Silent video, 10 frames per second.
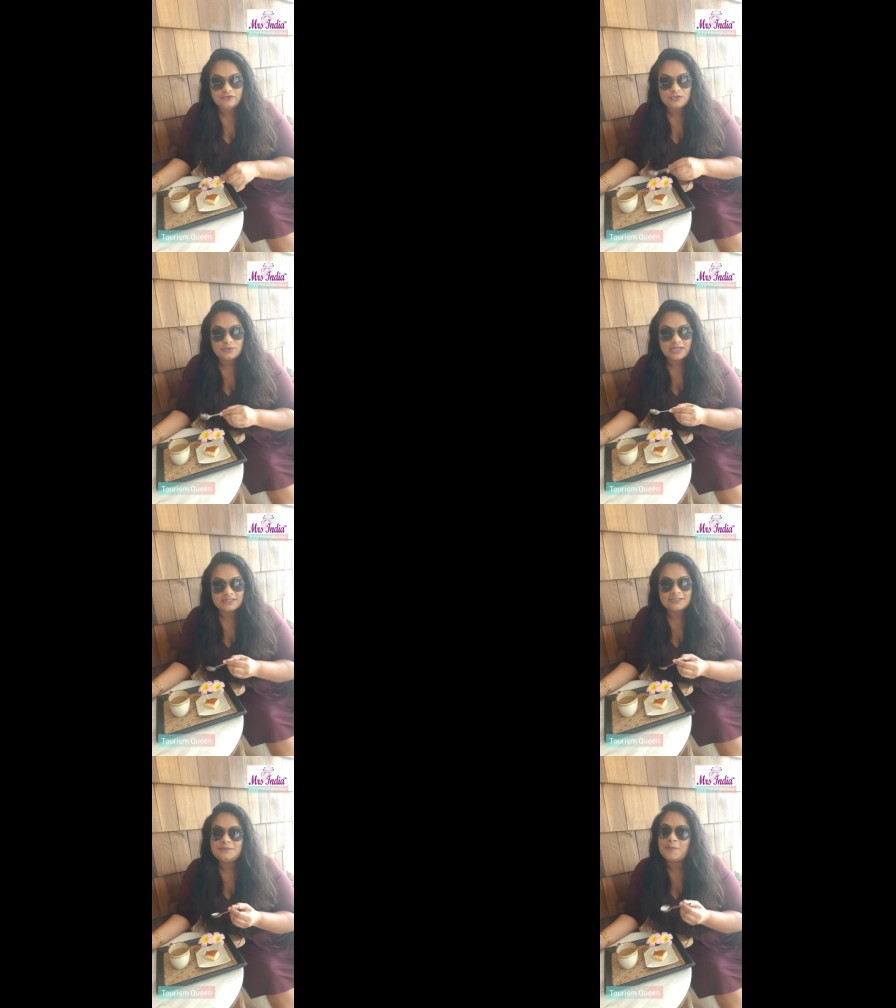you look at
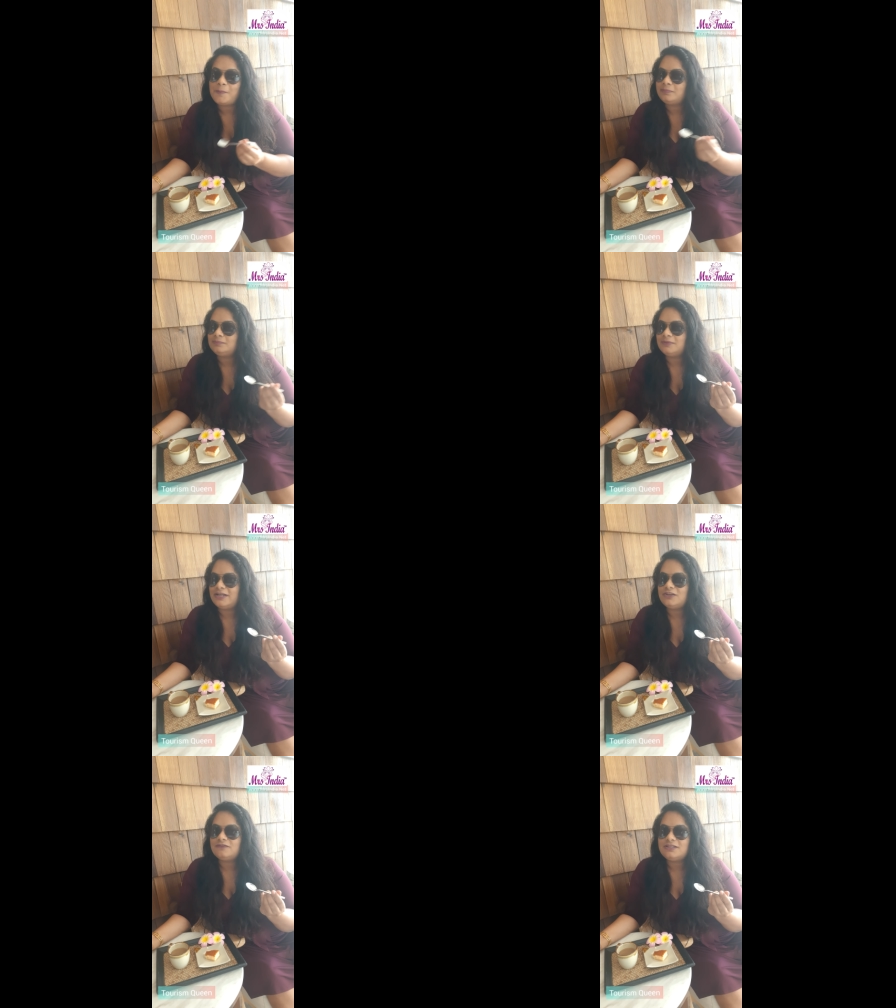it.
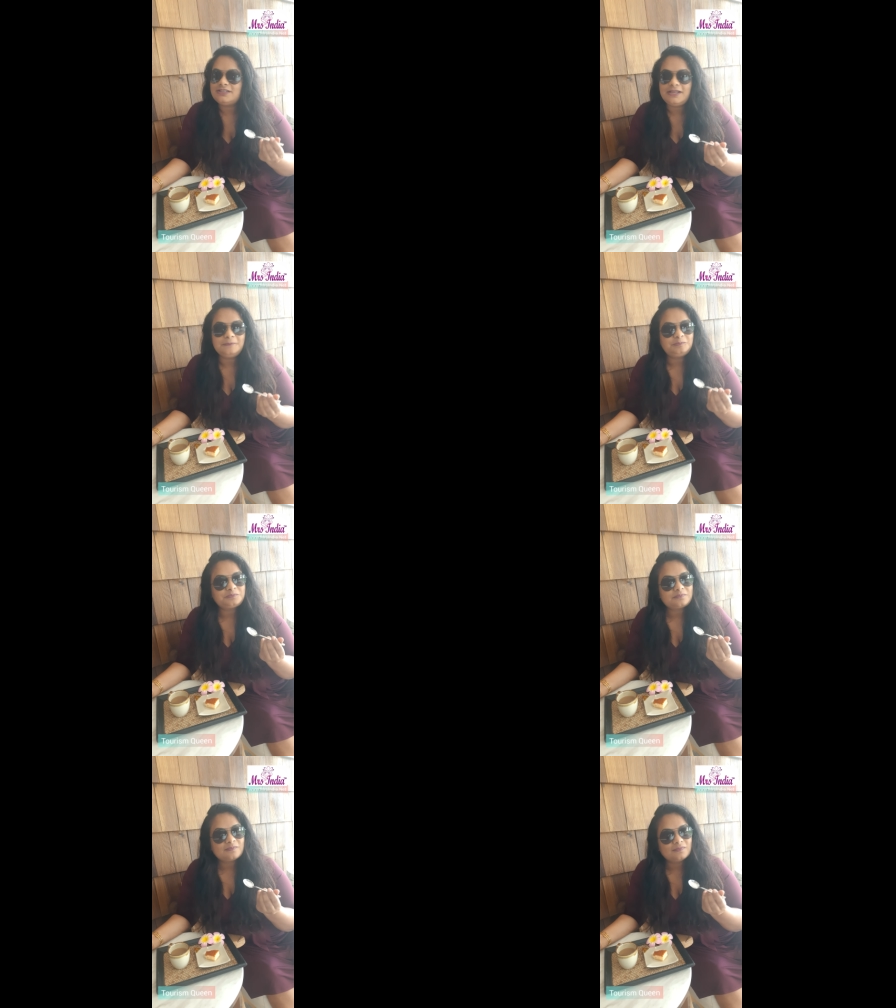End of the day,
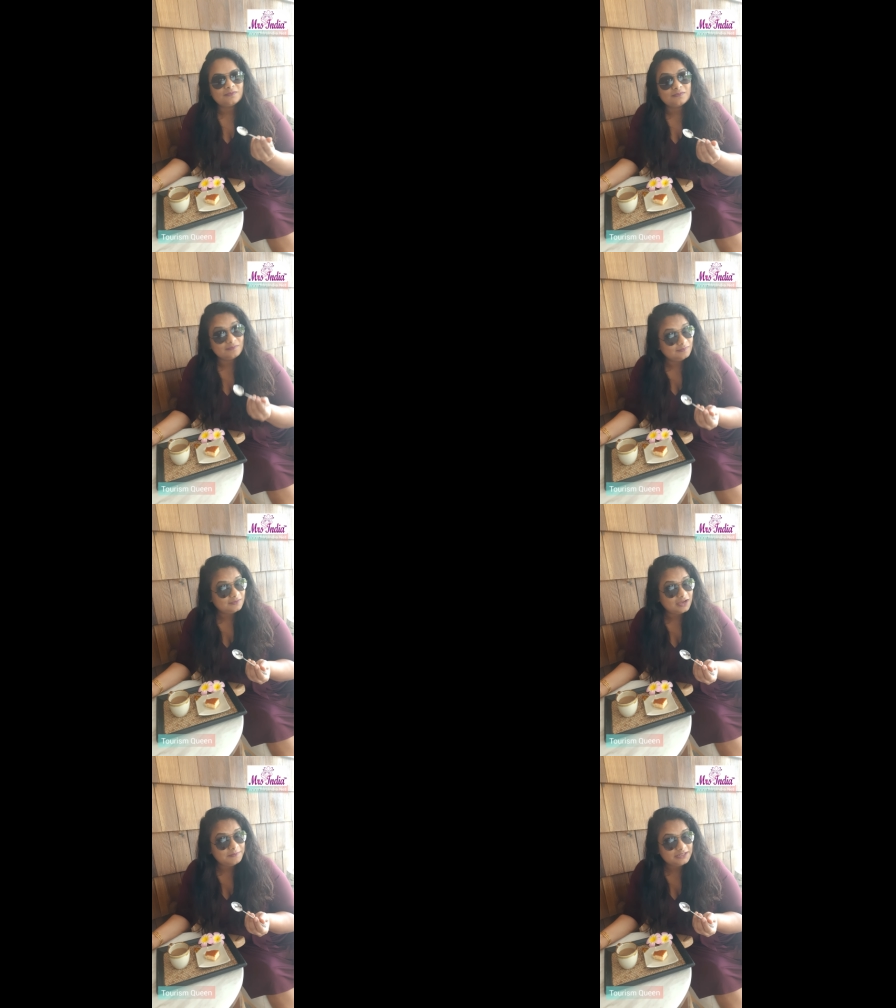
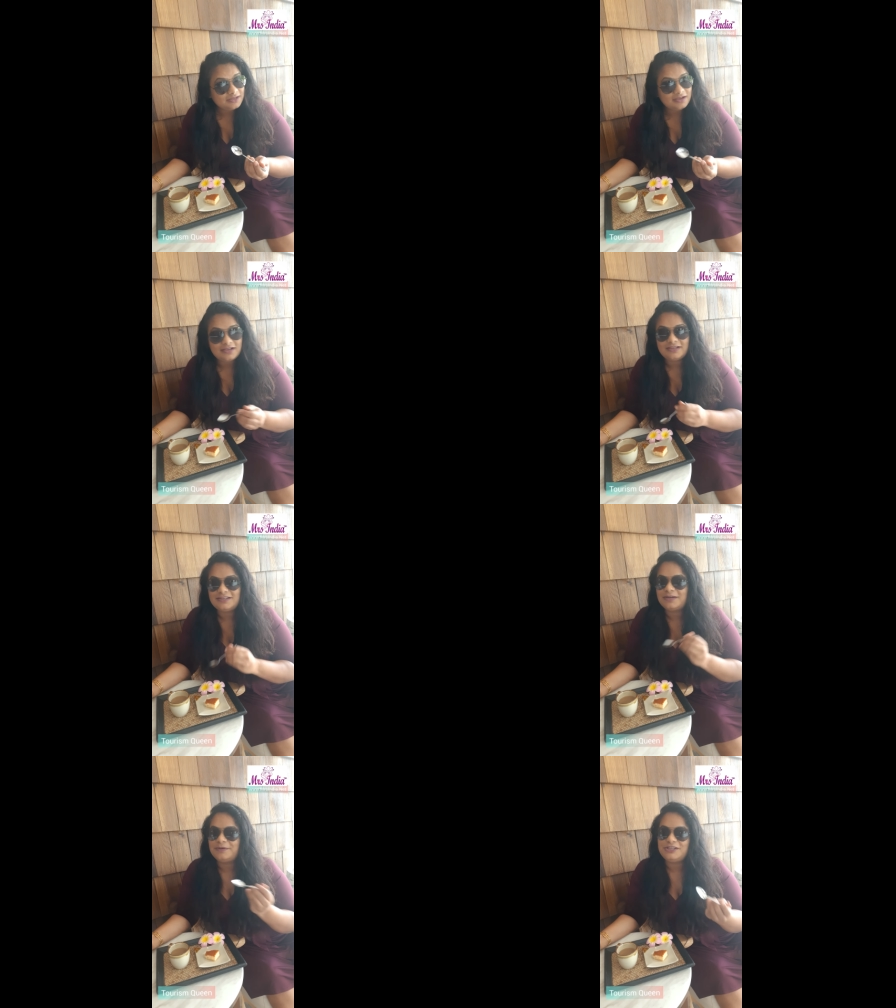I'm in Thailand,
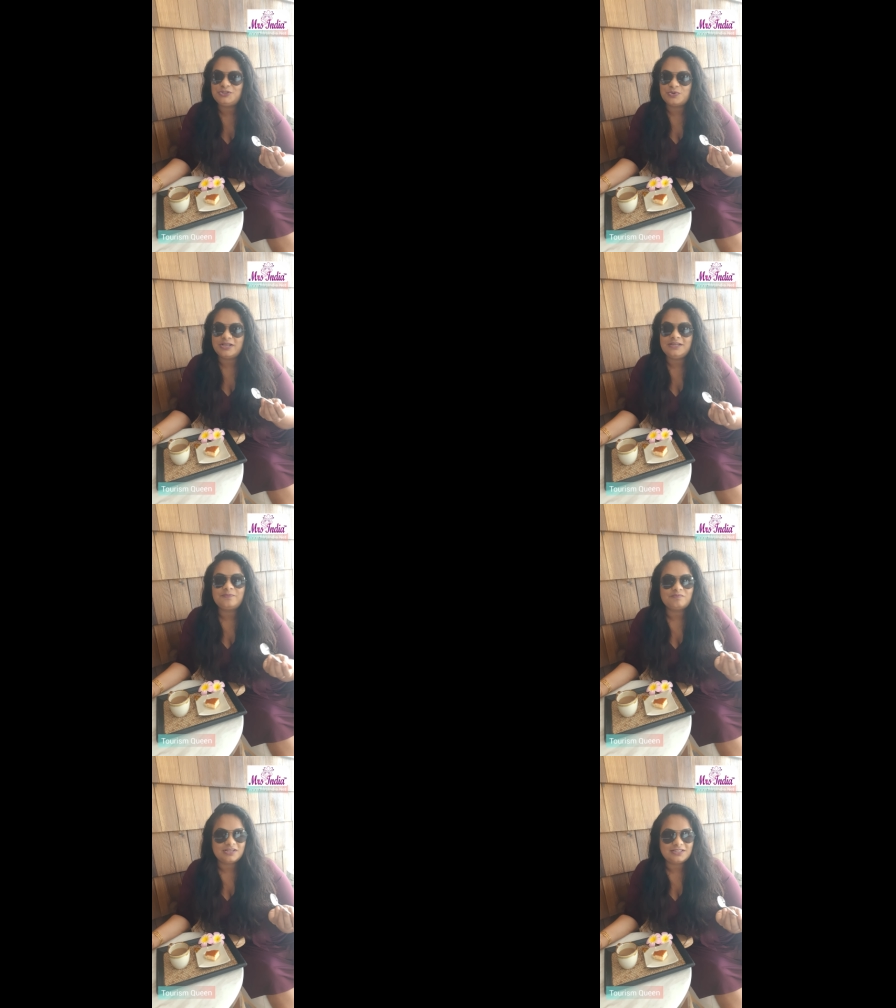I'm enjoying
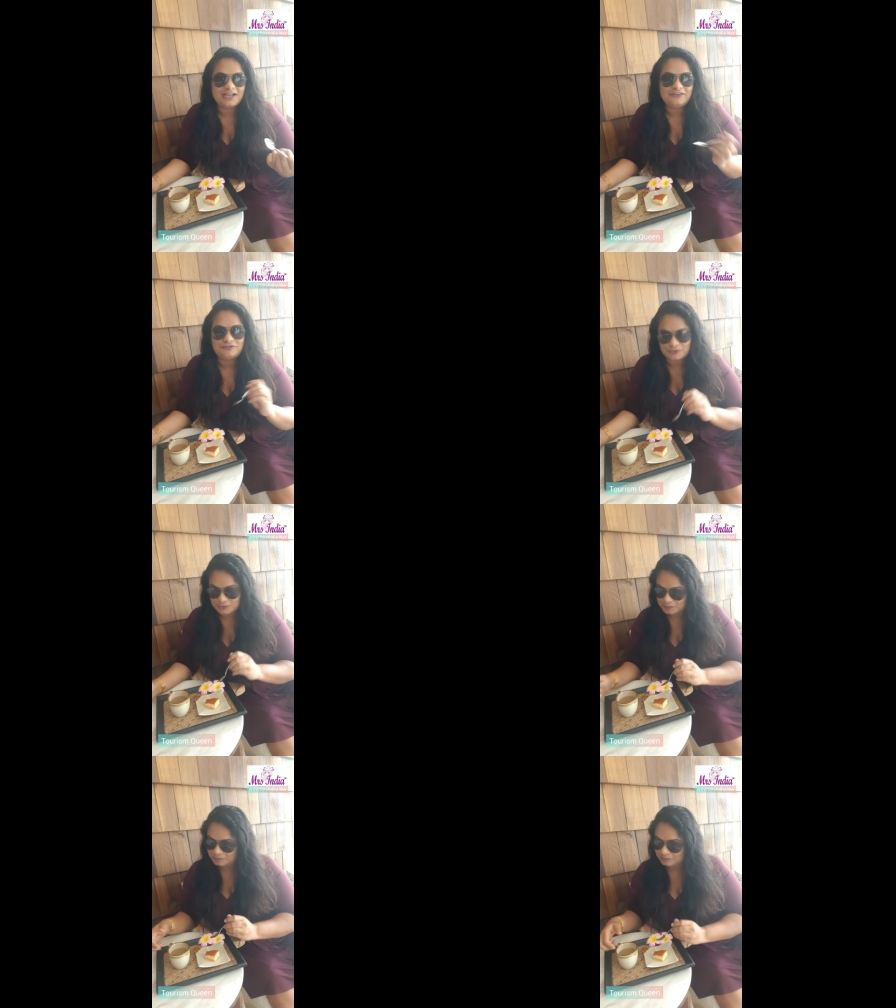my Thai food
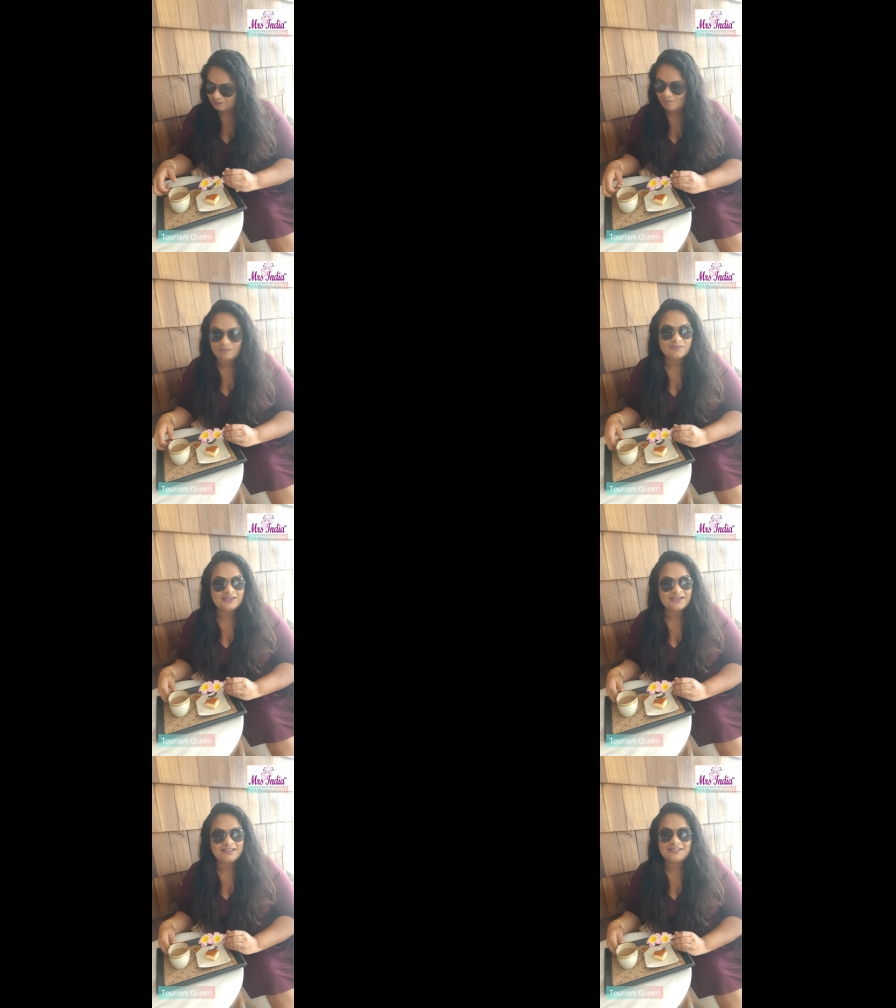
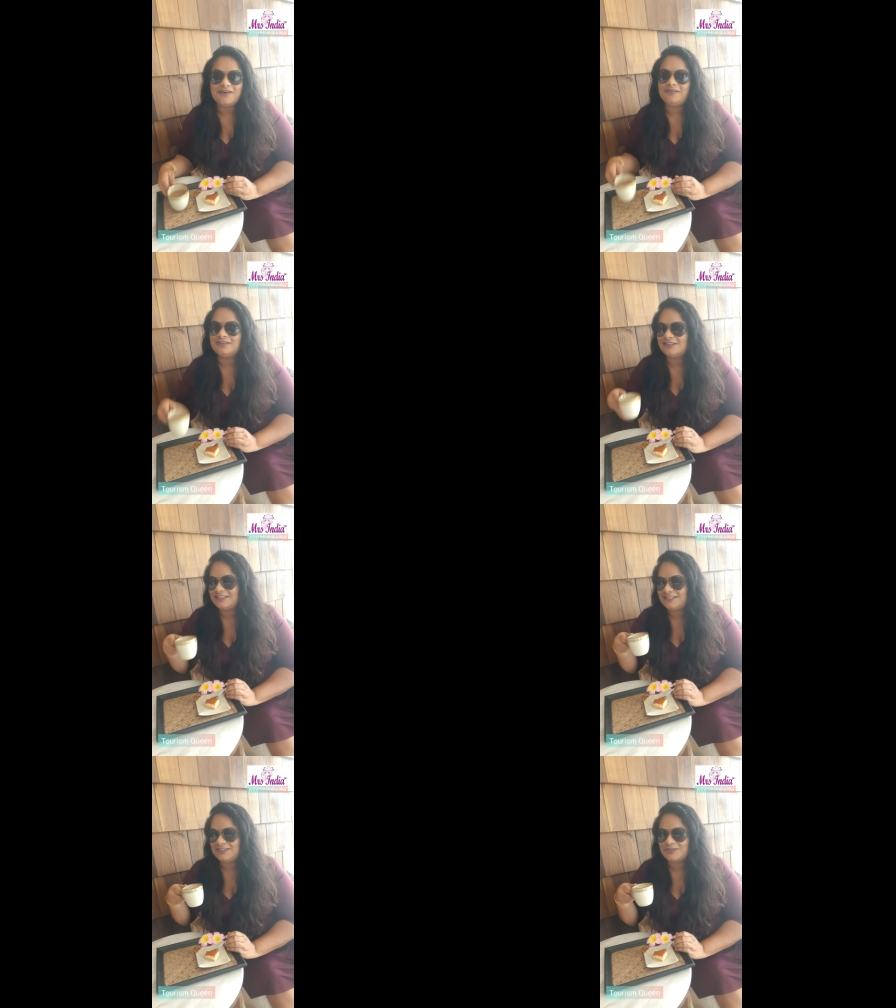and
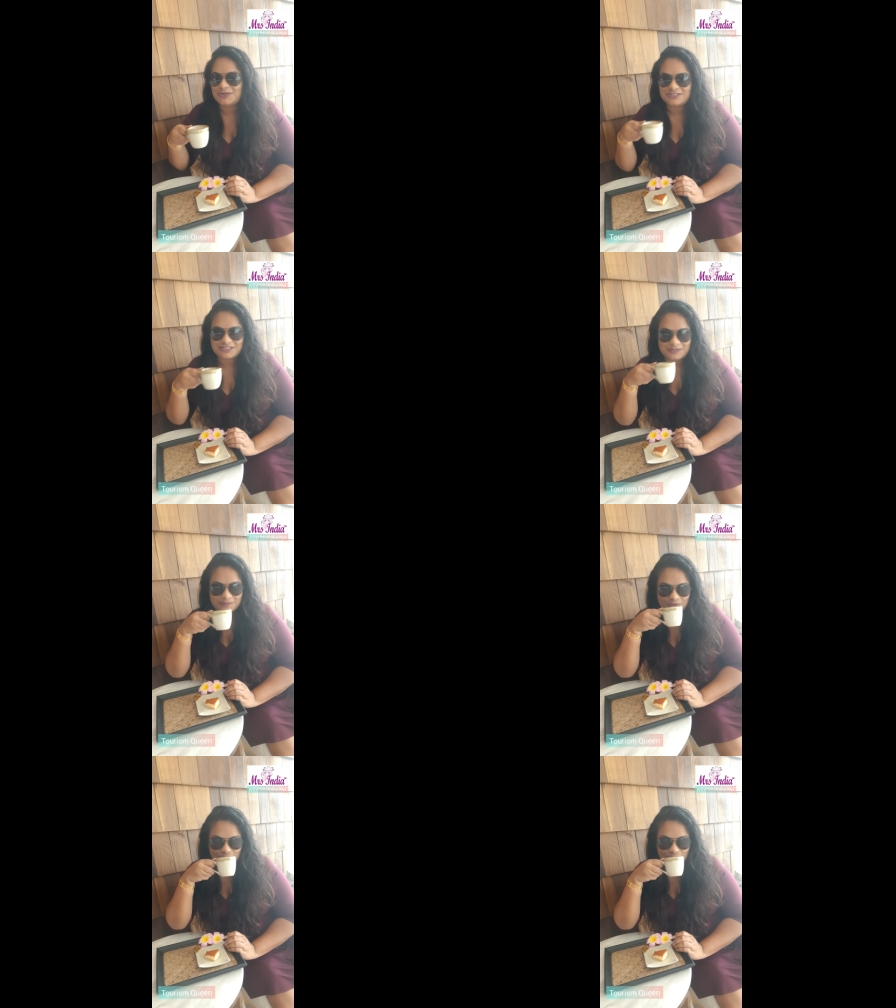ginger hot tea.